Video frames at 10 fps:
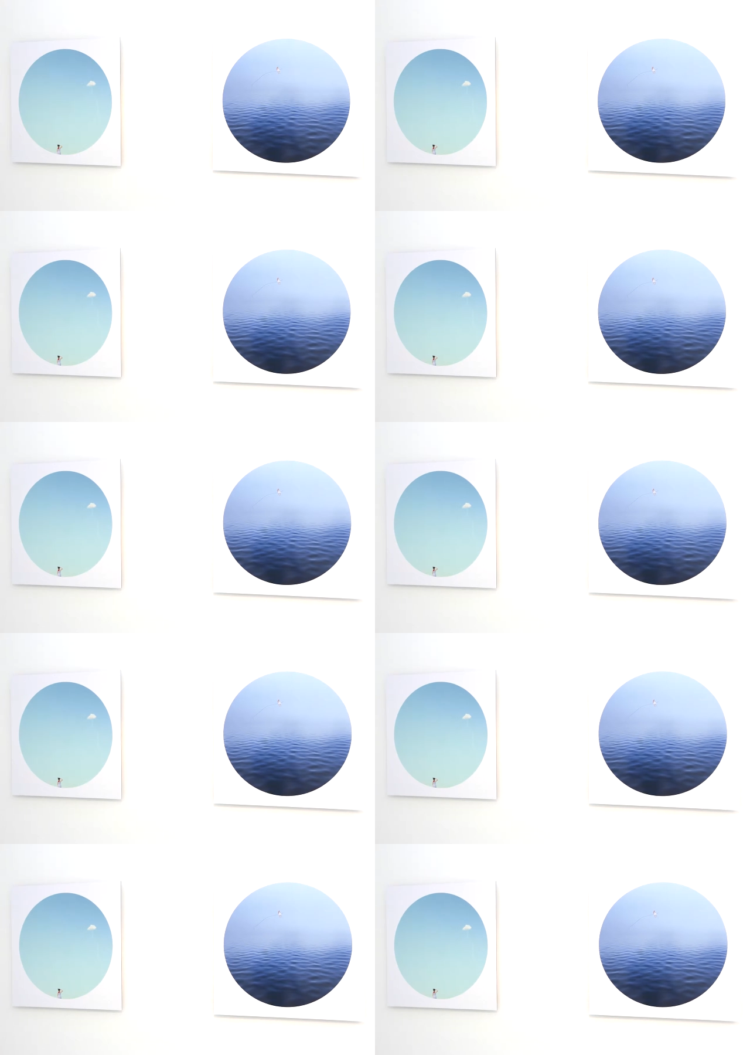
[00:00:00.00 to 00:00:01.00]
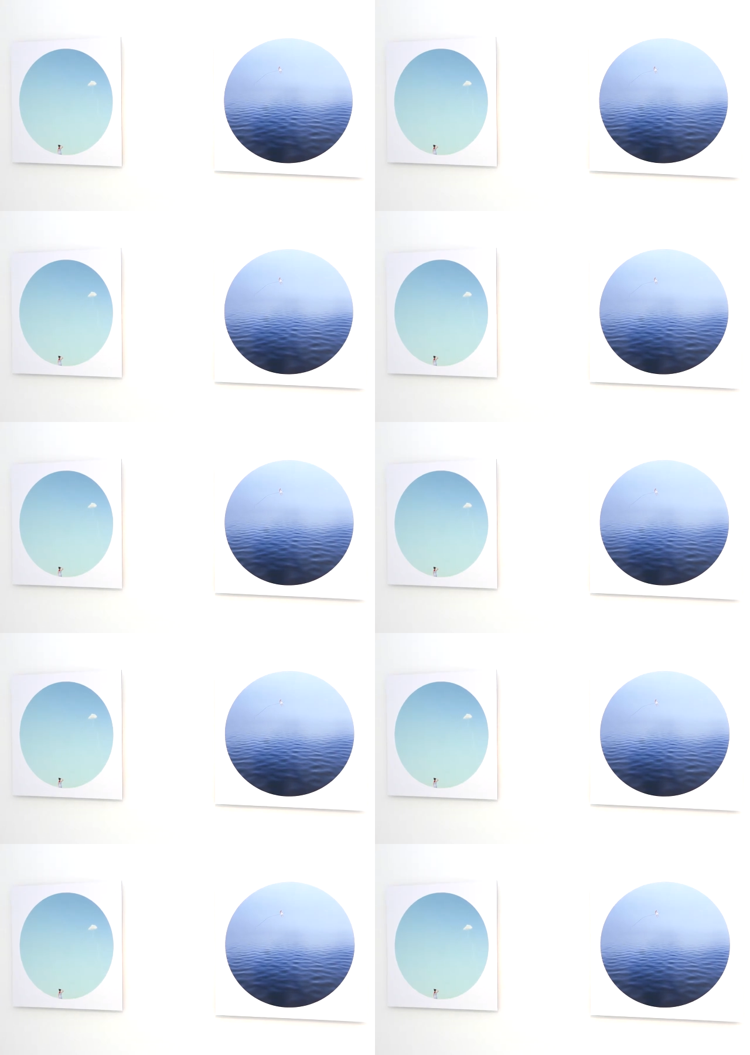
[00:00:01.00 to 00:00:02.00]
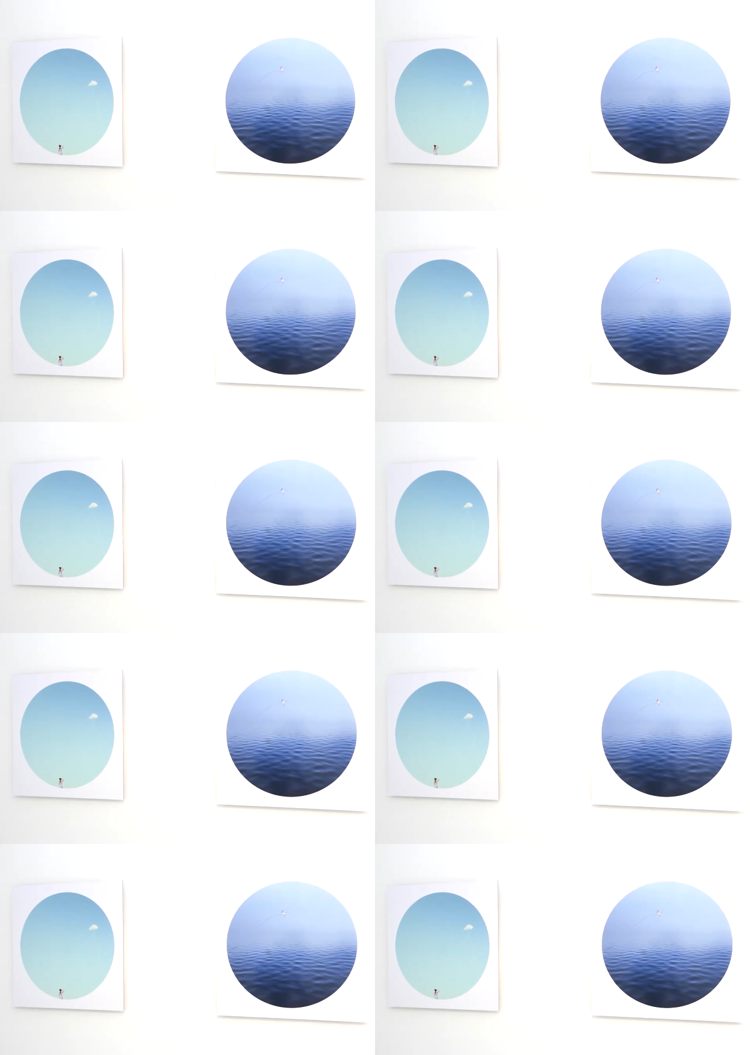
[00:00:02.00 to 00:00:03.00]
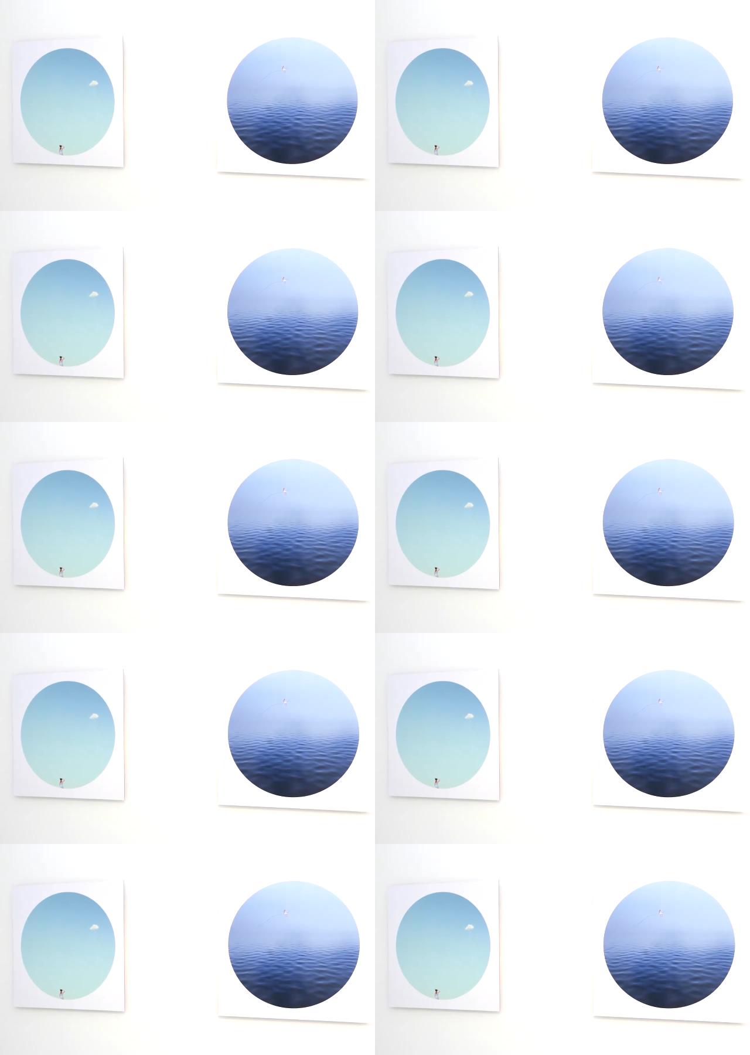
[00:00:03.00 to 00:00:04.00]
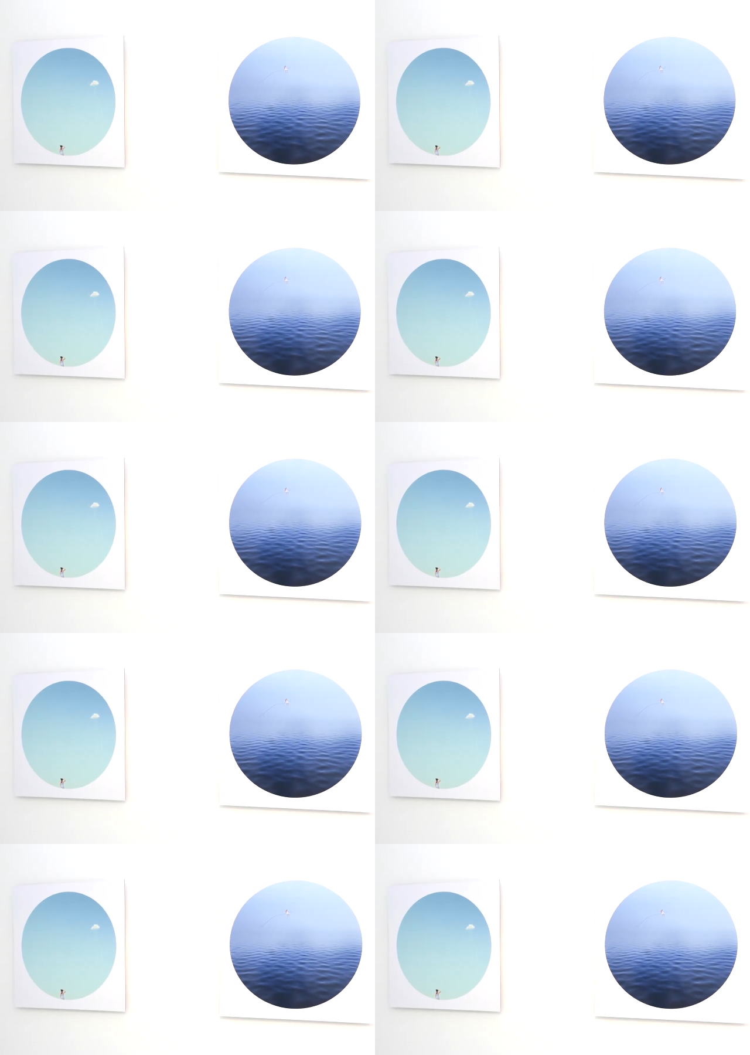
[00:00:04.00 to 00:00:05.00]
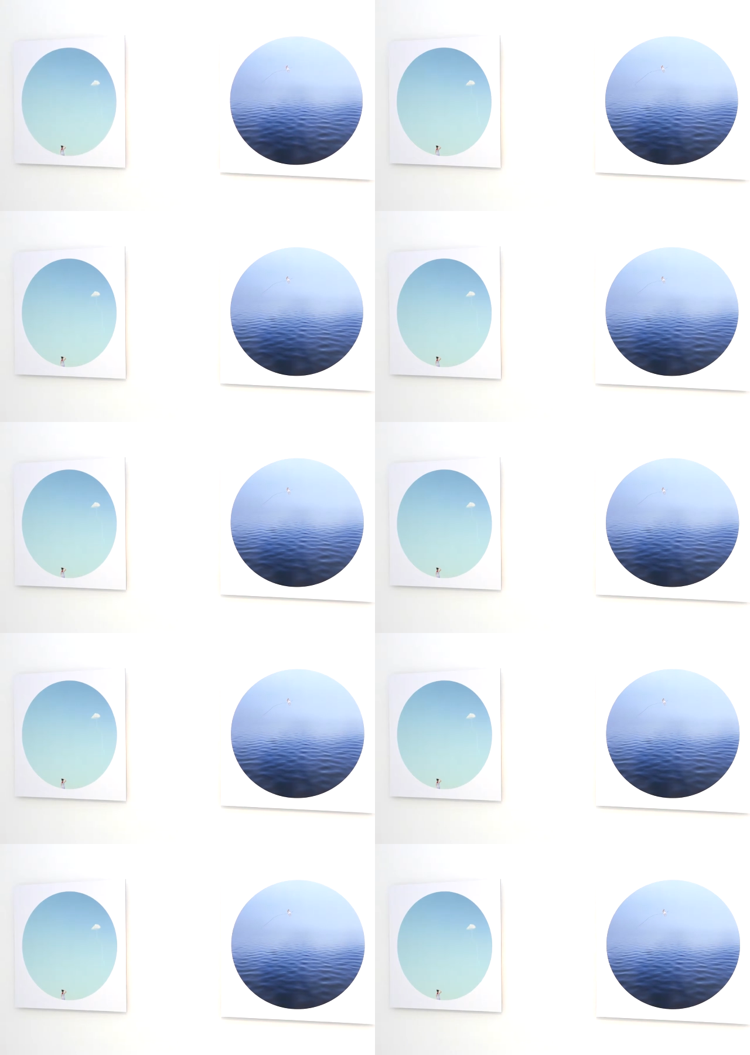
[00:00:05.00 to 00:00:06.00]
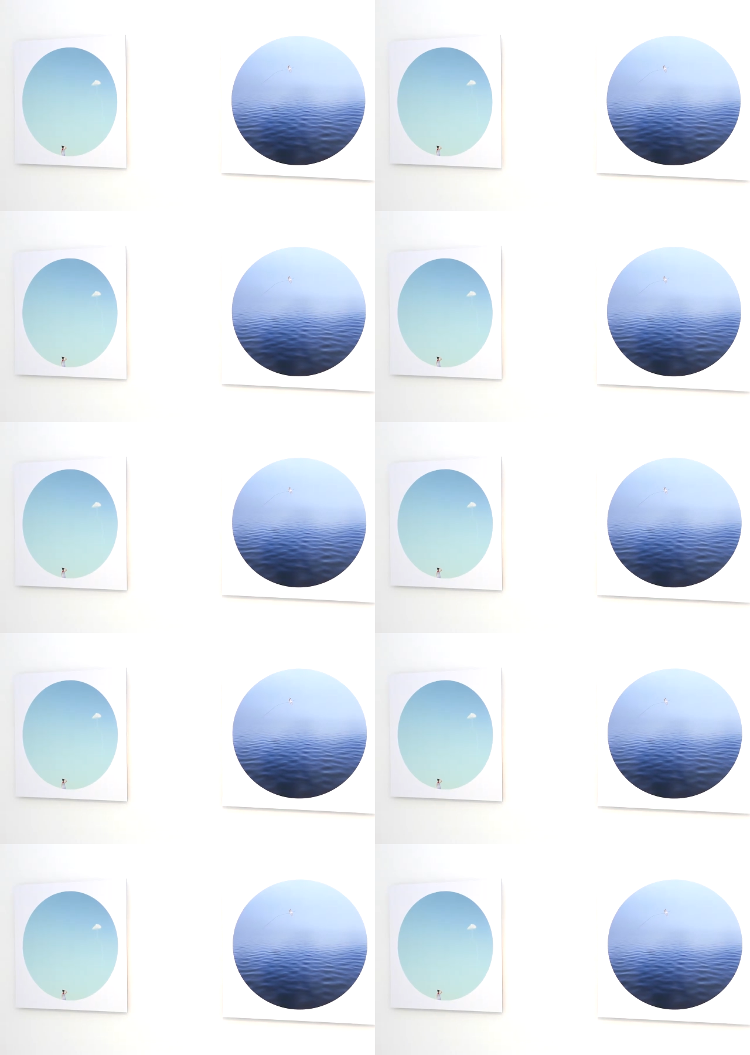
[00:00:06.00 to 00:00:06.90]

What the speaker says: (no speaker visible)